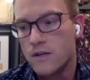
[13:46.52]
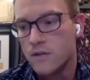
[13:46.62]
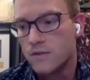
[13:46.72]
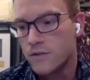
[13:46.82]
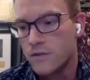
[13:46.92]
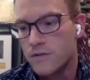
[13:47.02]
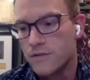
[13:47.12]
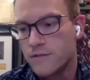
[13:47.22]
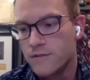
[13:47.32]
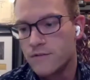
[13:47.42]
you know
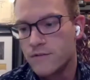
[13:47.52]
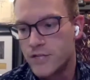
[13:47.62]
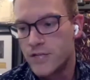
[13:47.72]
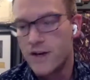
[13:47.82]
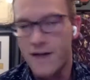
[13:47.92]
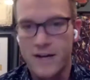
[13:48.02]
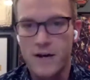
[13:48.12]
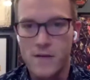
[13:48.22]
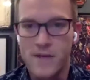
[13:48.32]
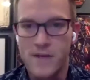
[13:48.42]
geographic
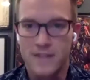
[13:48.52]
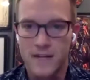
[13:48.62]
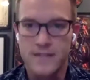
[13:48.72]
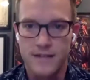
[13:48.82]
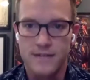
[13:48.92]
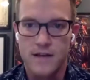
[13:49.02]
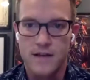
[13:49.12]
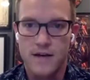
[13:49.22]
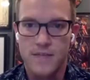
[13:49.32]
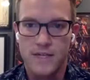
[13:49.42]
area makes a lot of sense
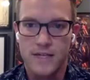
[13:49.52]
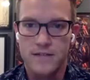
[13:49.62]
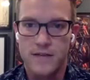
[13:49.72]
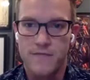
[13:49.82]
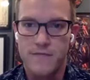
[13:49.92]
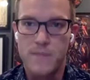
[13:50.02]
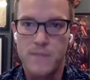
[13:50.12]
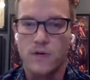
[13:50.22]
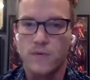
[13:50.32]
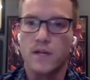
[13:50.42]
uh, because if
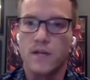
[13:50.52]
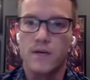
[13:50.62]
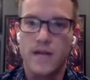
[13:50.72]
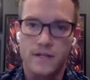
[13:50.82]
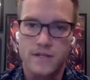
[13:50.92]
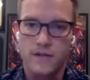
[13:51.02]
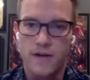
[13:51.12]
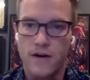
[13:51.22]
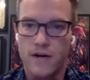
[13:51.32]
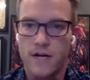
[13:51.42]
people are relocating to
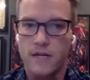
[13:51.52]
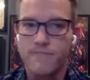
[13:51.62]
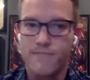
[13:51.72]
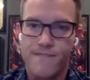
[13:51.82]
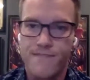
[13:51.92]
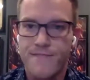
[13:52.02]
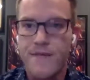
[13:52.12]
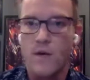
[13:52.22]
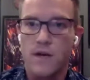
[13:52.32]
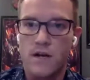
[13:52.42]
your area
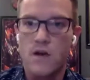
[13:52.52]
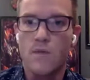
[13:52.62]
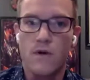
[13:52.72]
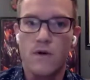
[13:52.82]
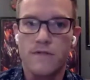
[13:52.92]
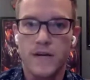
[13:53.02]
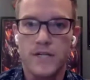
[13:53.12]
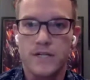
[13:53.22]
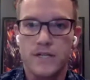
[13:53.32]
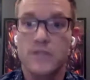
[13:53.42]
they want to know more
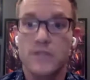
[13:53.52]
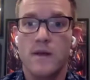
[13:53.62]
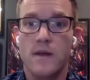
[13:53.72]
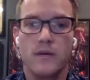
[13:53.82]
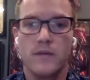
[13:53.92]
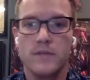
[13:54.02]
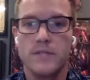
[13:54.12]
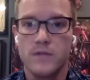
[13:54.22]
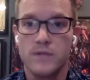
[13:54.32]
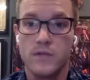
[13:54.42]
information and that's why they're going
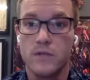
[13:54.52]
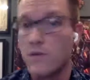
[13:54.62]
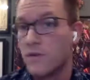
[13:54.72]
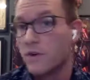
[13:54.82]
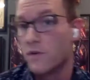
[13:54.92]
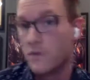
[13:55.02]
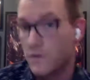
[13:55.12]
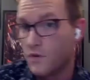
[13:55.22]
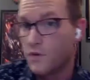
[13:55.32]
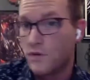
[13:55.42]
to youtube or they're going to
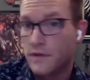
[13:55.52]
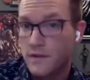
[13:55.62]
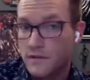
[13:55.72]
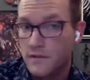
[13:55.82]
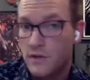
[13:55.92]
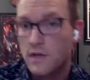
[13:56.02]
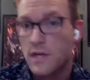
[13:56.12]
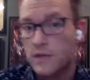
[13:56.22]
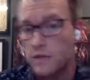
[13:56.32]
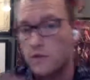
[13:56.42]
google and you know
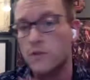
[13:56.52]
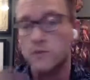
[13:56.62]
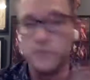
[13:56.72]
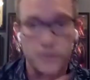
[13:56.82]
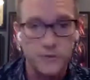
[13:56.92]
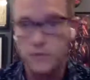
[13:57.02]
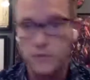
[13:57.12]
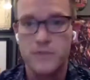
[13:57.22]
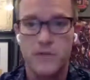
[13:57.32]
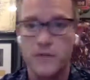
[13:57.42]
google owns
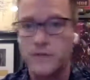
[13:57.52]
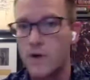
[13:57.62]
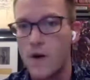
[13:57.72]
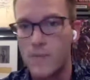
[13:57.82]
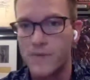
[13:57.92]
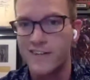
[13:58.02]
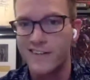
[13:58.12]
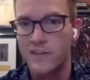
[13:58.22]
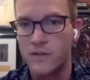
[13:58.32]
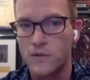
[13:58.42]
youtube so you show up
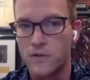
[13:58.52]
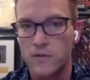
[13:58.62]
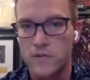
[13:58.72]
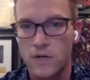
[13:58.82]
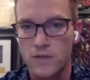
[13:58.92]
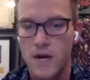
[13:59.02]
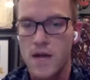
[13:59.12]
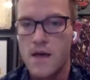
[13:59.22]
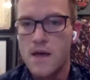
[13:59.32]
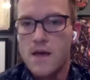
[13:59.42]
mm-hmm. in the google results
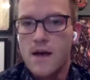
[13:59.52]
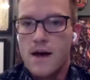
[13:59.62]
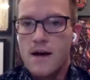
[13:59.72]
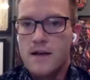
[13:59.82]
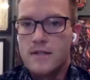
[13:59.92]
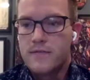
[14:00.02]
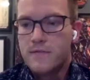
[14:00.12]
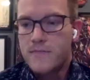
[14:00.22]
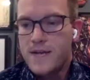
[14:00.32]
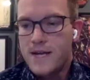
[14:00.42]
right uh, so
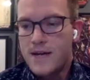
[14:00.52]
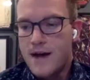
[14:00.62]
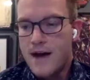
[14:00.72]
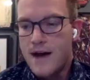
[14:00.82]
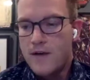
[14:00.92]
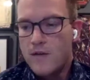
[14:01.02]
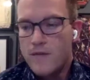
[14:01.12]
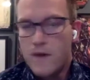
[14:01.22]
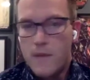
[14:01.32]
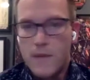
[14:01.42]
for me i don't know
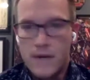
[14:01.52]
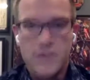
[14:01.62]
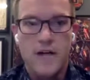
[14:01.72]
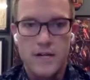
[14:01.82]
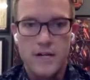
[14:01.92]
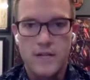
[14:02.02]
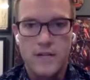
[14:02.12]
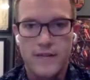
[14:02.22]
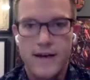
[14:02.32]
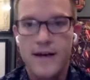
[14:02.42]
a better strategy
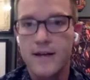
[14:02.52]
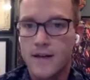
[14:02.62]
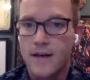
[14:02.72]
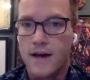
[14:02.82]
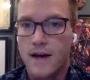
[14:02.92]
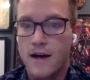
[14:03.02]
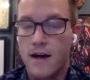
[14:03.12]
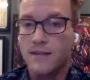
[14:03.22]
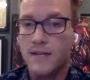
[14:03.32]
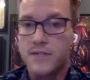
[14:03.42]
than that uh,
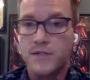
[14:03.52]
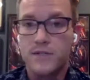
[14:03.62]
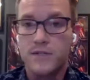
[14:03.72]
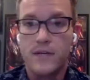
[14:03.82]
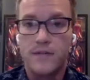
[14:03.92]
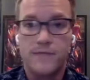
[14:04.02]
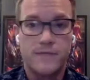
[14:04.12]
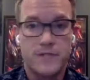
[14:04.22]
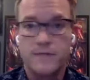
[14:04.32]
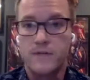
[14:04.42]
unless you're doing it just